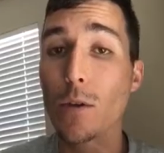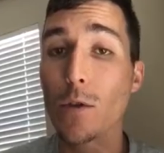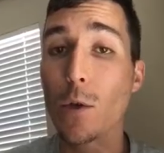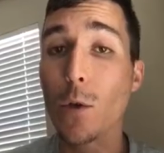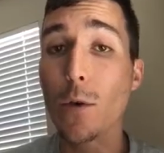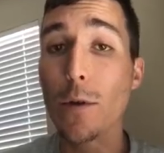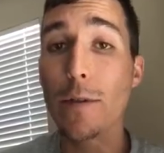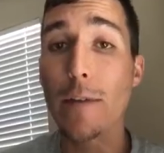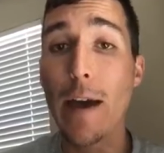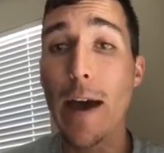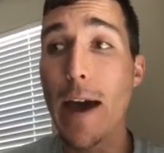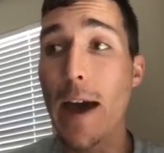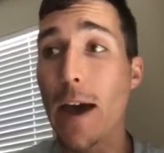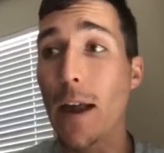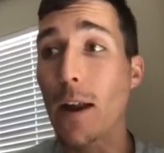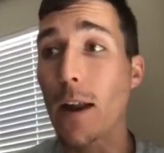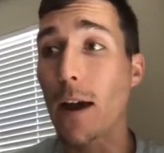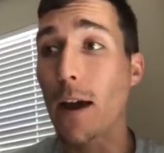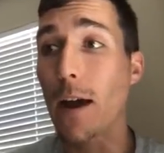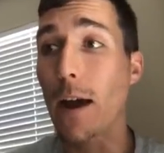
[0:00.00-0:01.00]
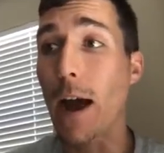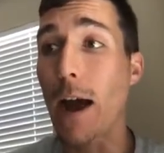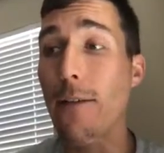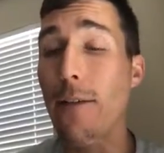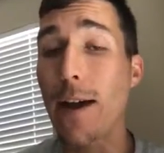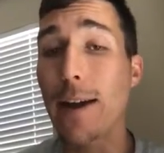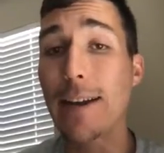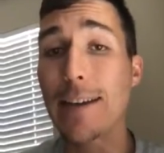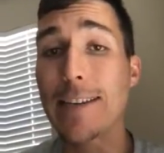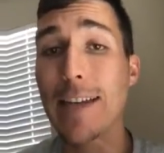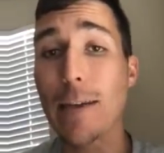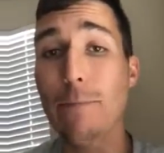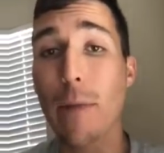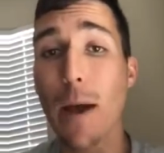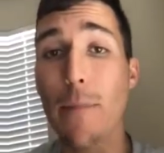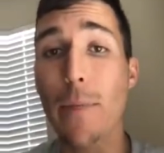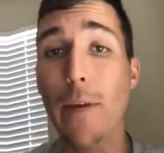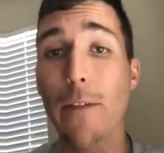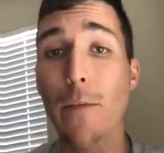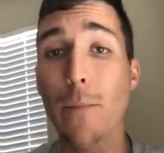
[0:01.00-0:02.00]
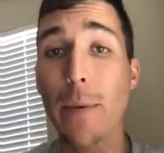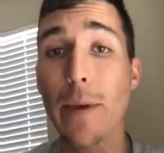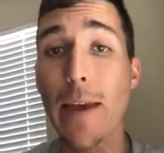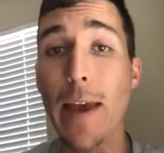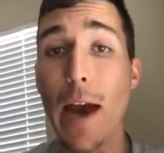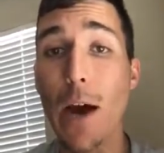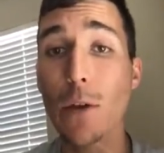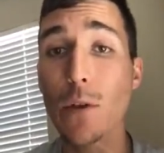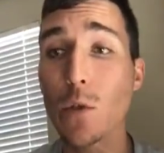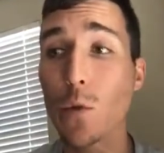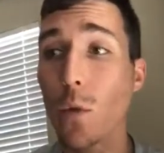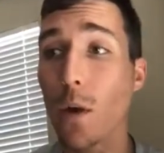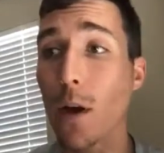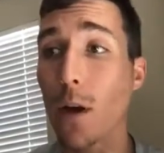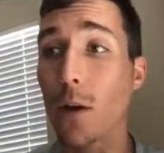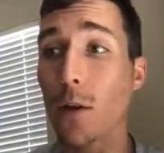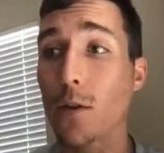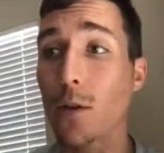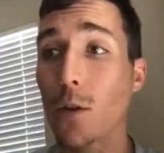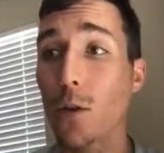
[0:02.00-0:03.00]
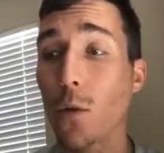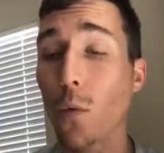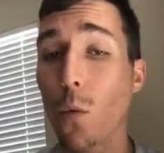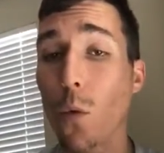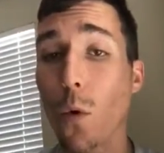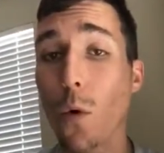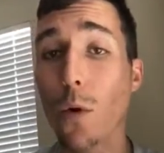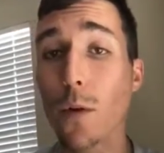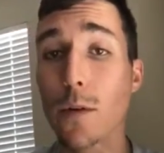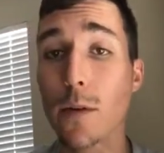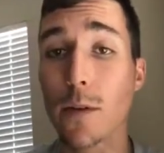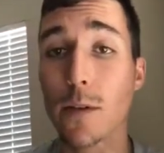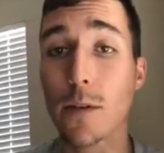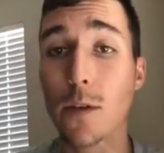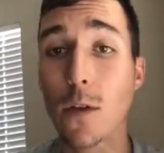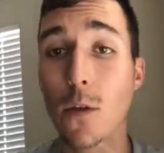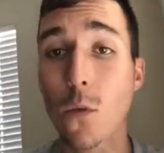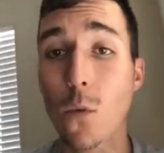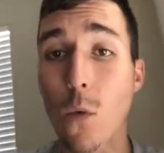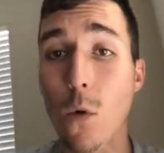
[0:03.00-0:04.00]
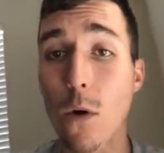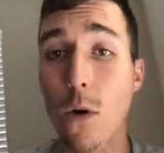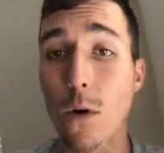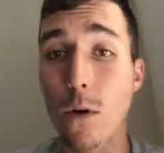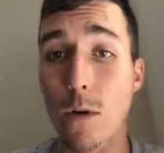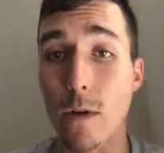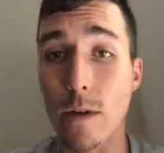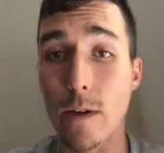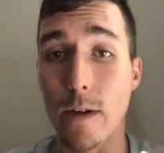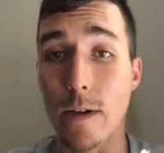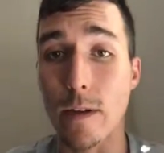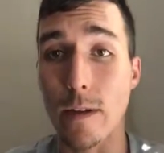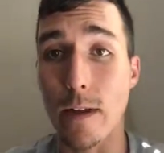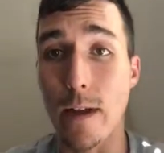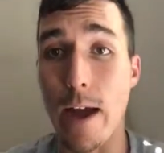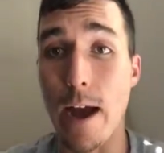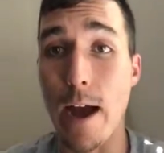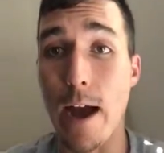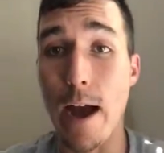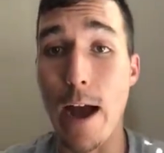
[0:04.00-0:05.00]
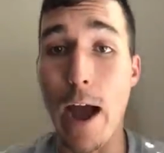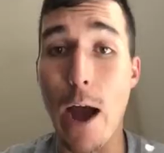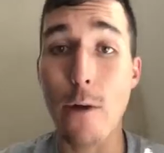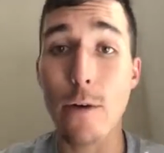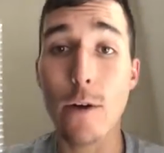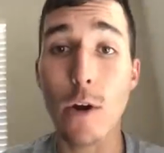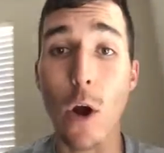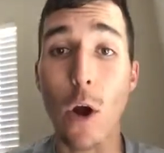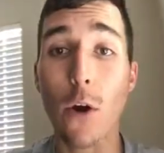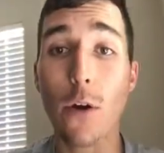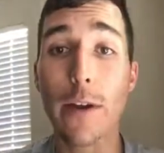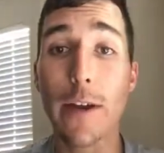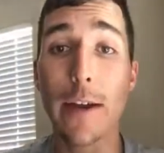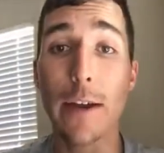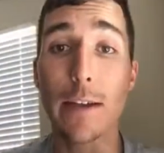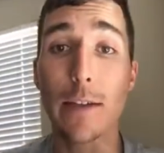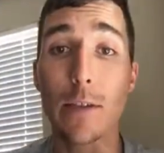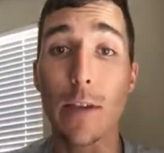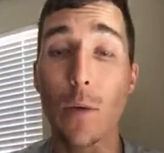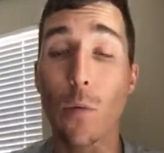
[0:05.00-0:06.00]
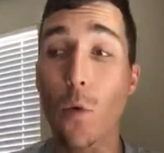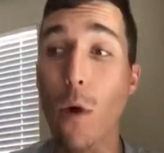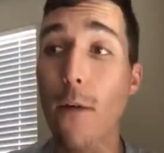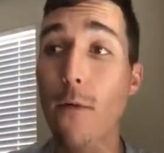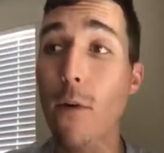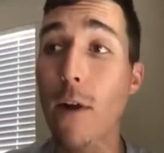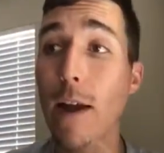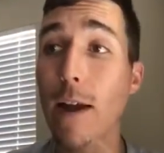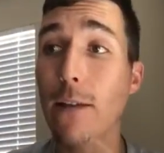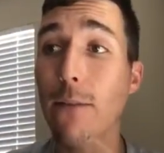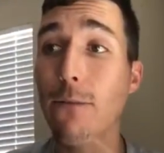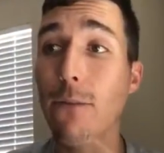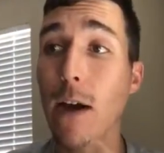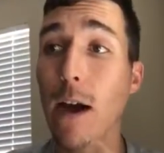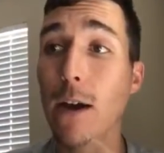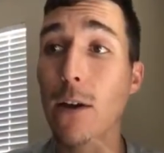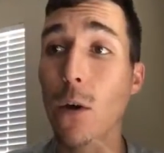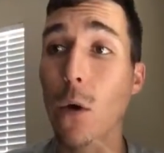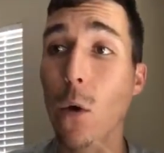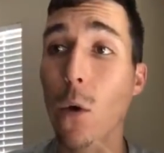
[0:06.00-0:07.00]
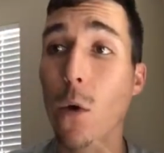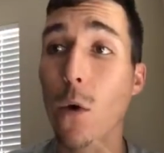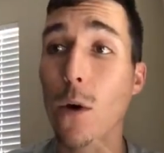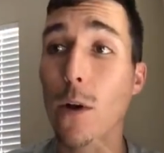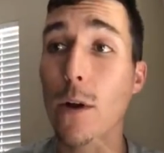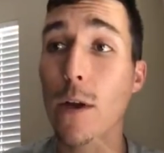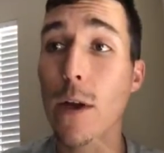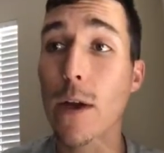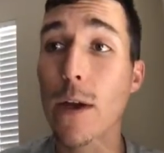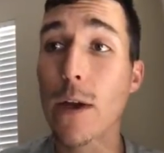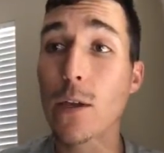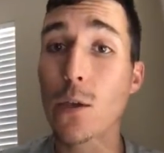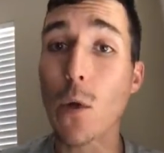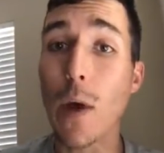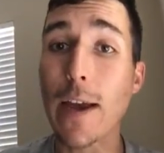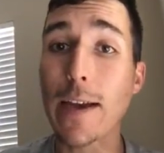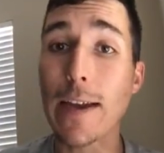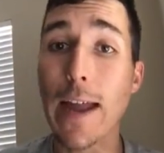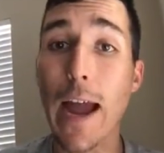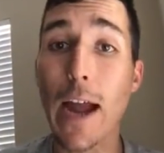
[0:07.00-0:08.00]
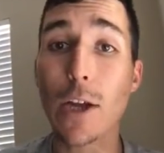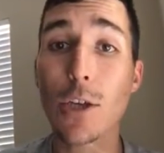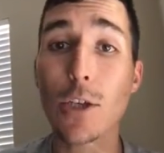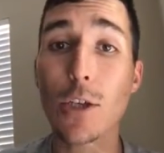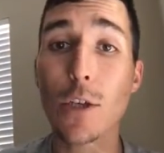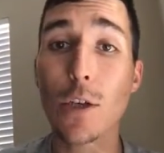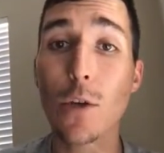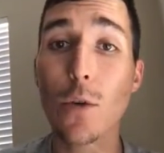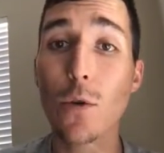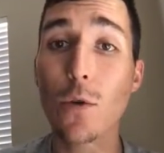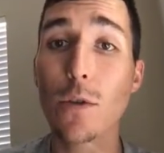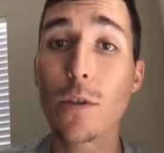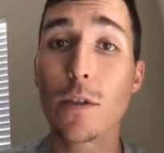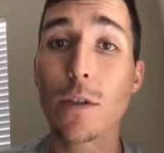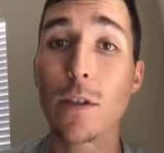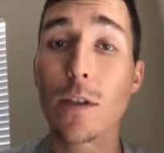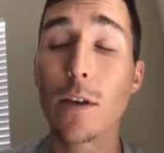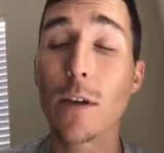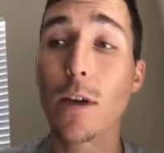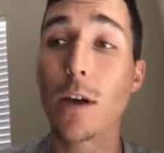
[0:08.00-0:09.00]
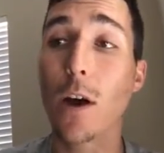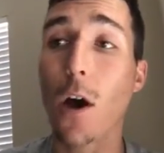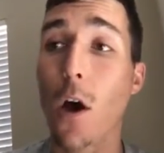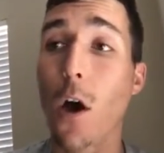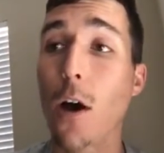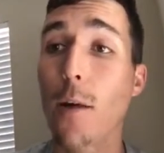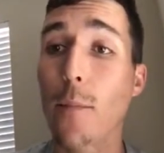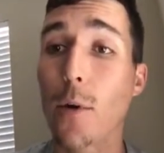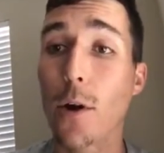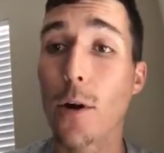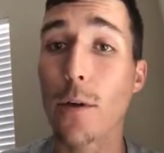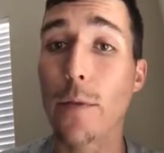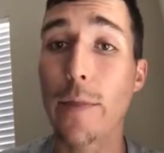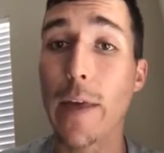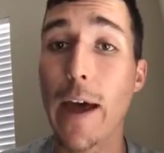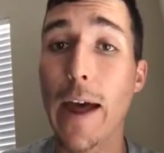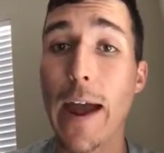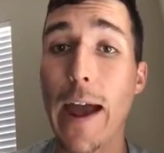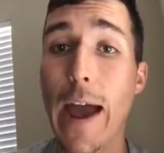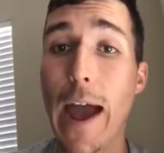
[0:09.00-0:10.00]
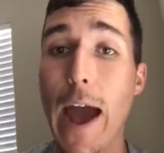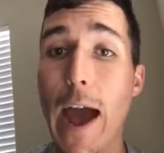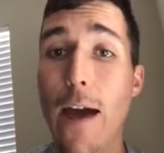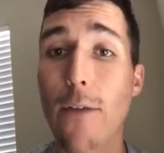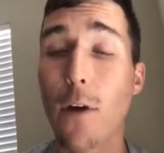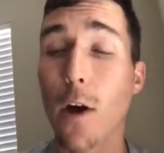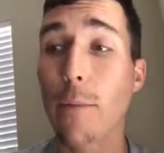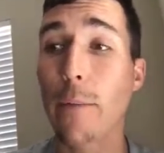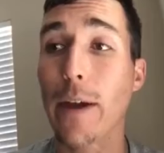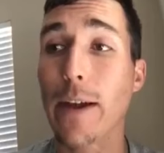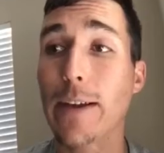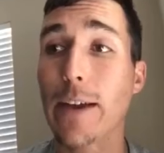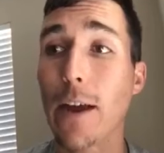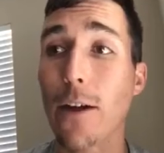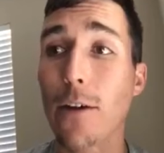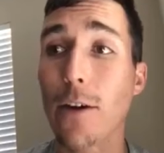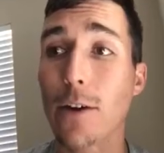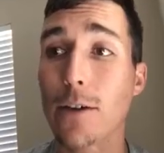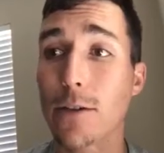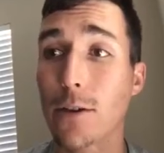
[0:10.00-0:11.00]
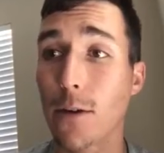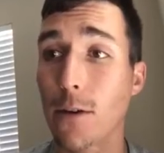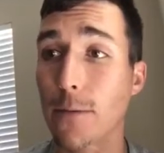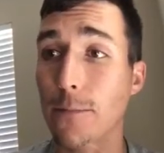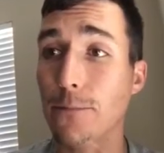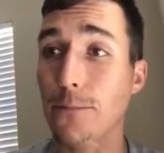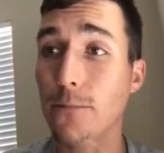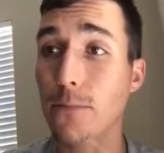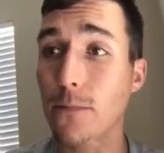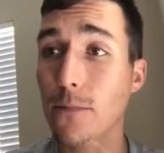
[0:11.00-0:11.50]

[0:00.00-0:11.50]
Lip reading: Due to that, I've had to take my PvP elsewhere, to the world, out in Argus and wherever I can find Horde, so I can actually use the armor that I have on my character.